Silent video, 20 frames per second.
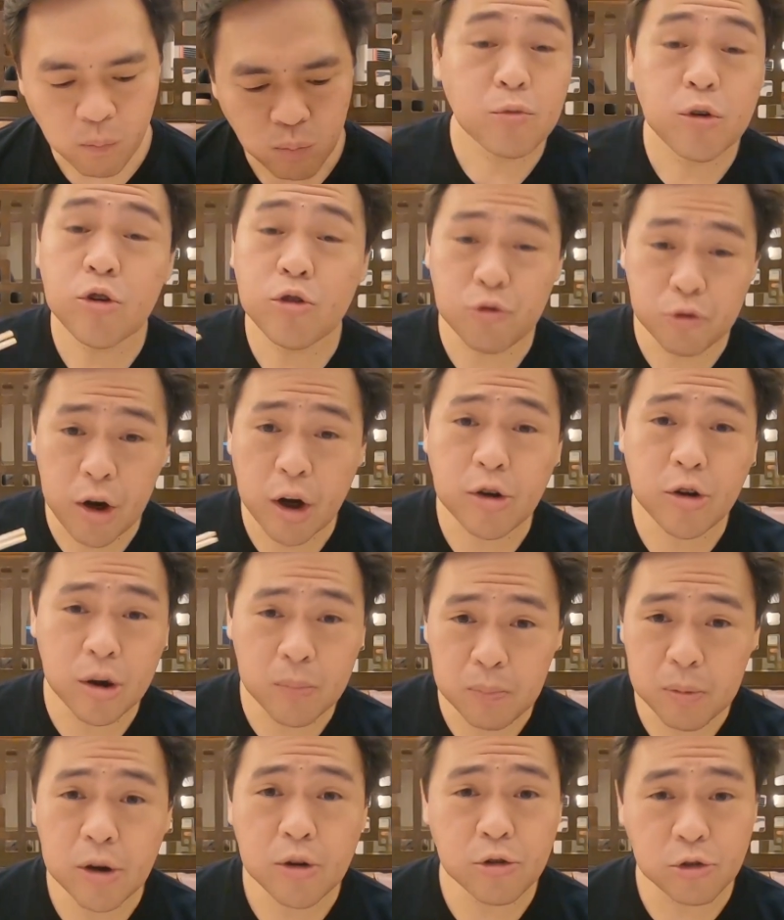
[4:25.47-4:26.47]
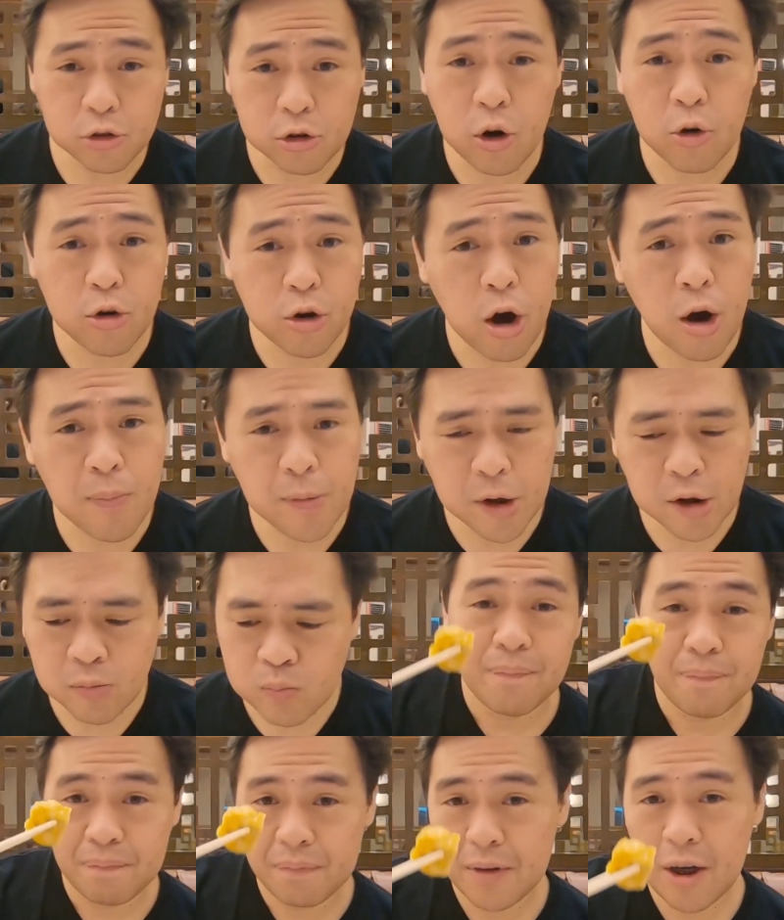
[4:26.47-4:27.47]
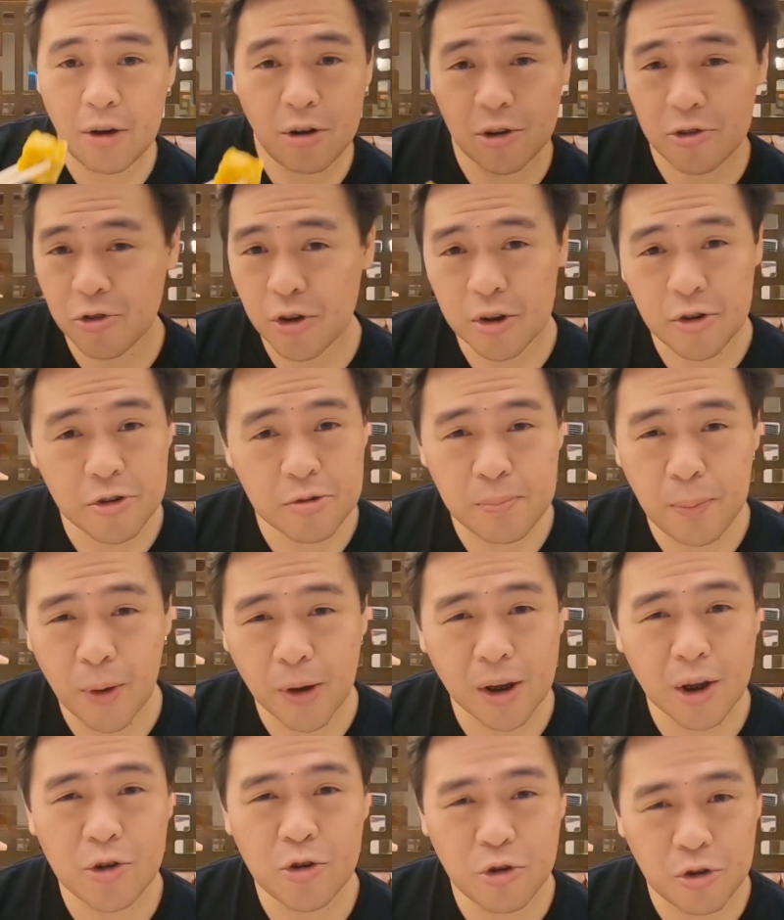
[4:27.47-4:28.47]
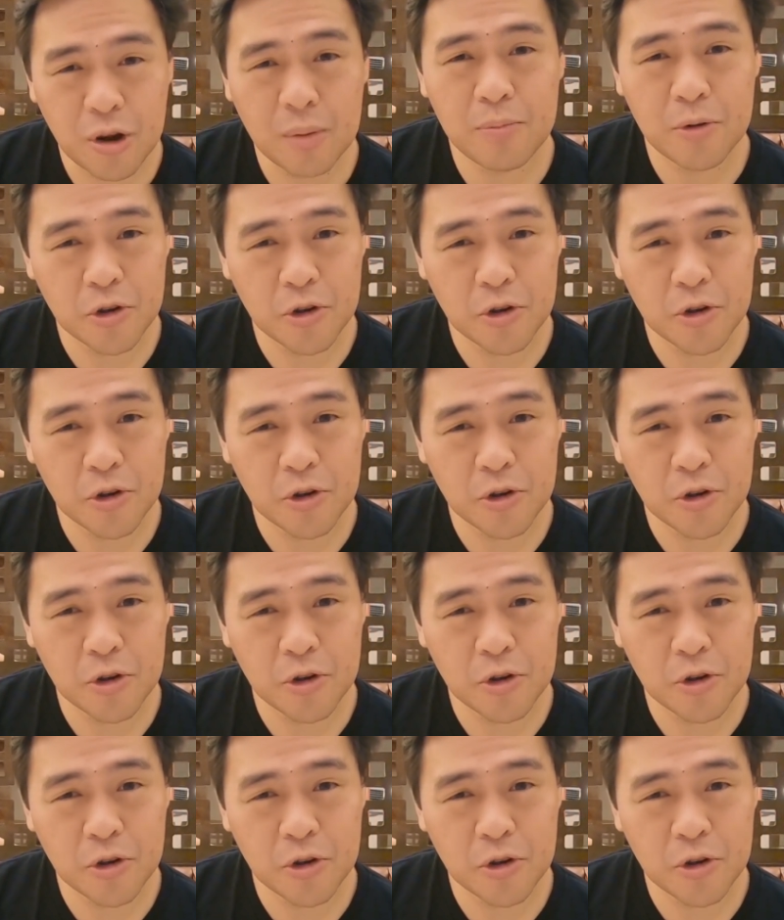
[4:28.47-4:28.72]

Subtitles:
This fried dumpling is so yummy. Now let's try this pork and shrimp